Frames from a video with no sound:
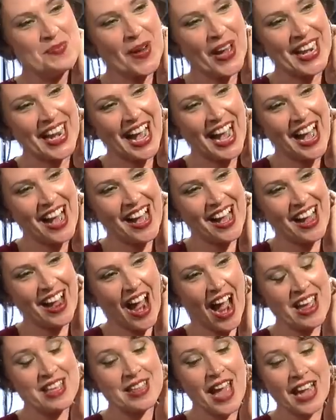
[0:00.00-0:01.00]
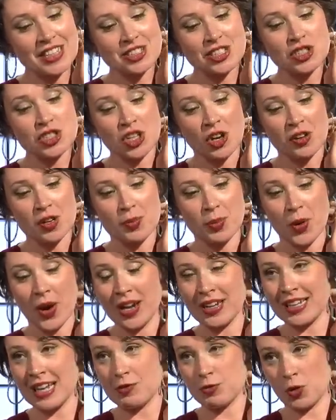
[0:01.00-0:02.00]
but uh, I actually Jonah
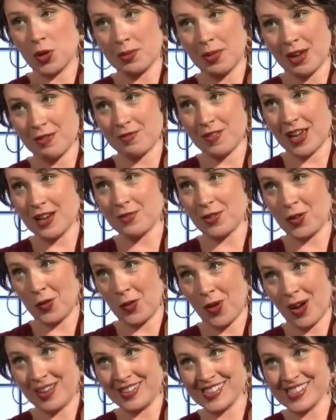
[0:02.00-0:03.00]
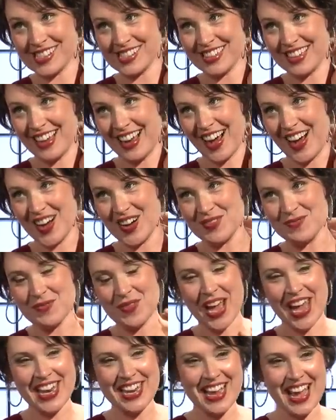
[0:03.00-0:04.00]
Peretti gave one of my favorite ones. Yeah. Um,
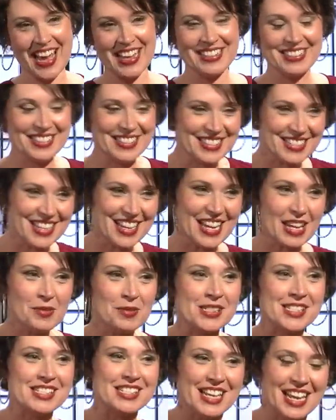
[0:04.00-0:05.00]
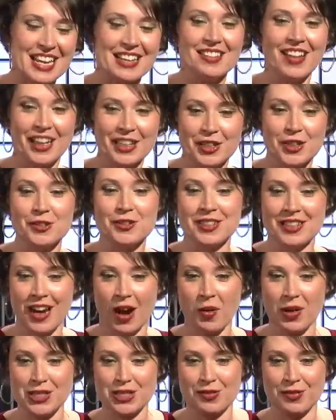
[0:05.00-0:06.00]
and and he was he like you did
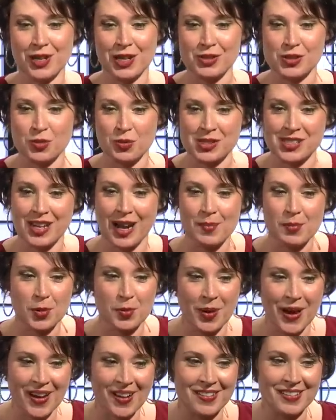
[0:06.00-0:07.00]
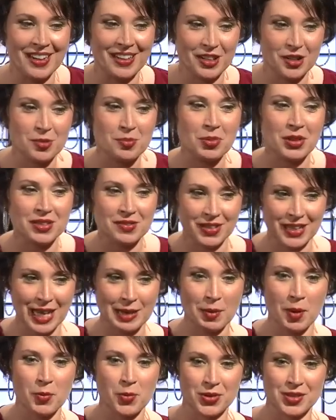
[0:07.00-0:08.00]
not watch the video, so was not prepared, and I couldn't believe he
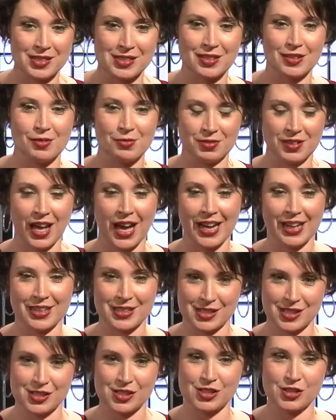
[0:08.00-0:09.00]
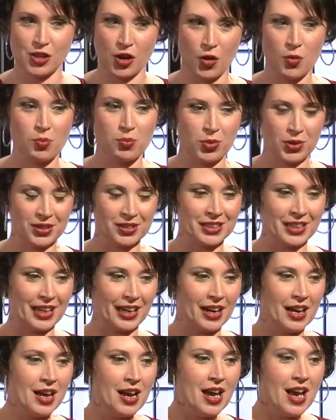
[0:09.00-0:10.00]
came up with this on the fly because it's so
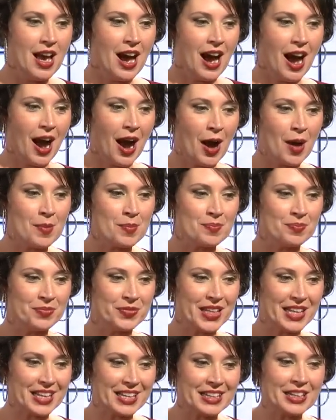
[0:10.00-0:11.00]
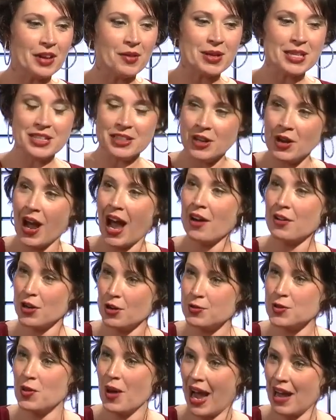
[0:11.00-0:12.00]
brilliant. Um, you know, you know, I don't know
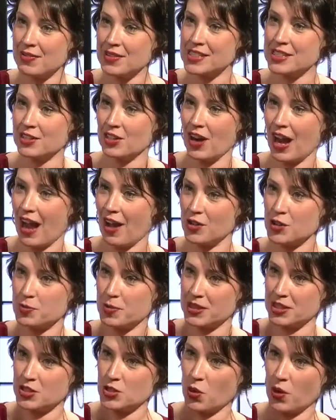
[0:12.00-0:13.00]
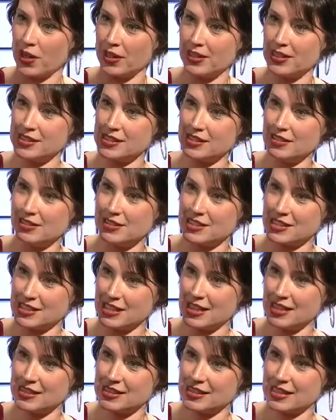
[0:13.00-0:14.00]
if you have these at your house, but the toilet
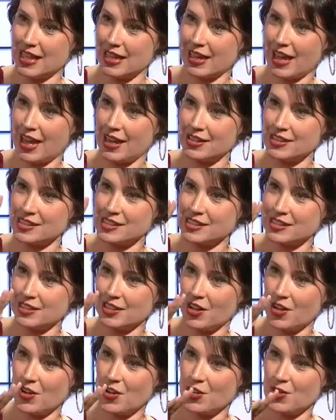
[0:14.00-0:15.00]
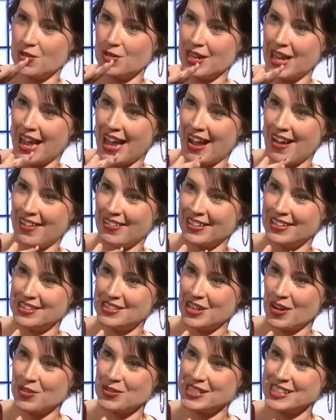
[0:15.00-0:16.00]
seats that kind of slow down oh, and oh,
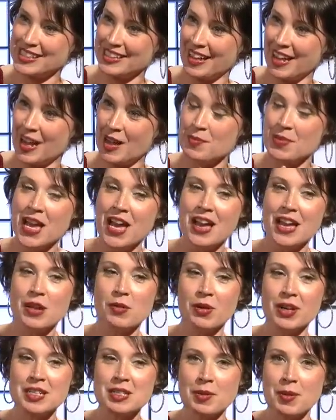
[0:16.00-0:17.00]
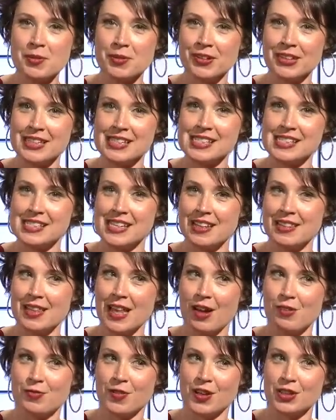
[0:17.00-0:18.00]
yeah, don't yeah. slam. He wanted to be able to extend
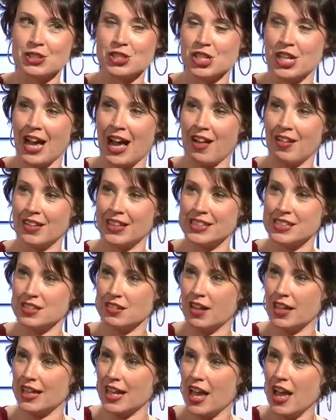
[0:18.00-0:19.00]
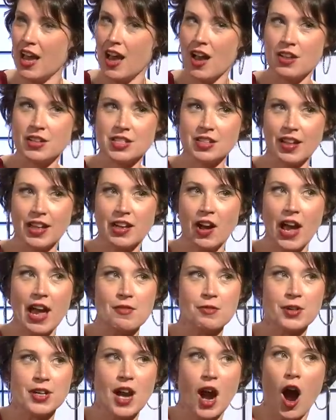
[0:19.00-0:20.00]
that functionality to like to like
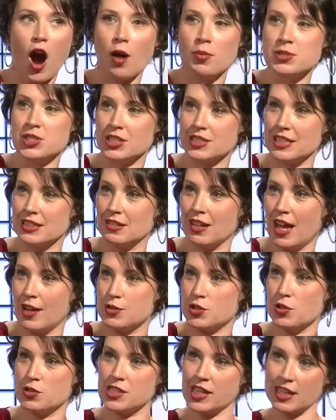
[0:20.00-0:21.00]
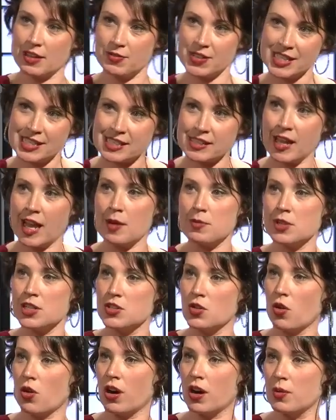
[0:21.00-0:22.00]
every object in life. So it's like if he slammed a
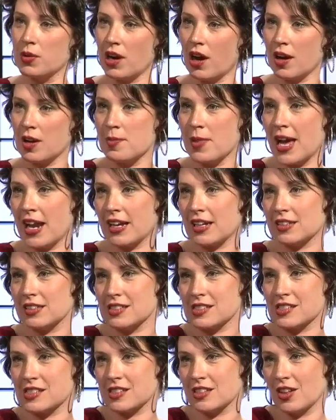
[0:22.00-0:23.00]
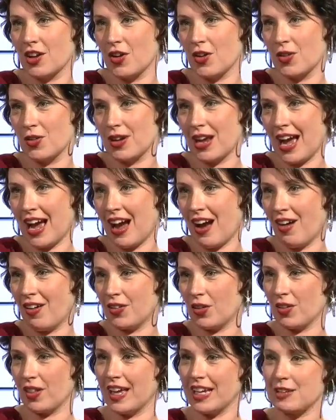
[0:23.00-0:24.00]
door, it would automatically slow down,
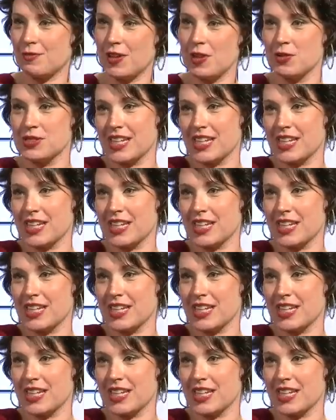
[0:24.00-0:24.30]
or like if he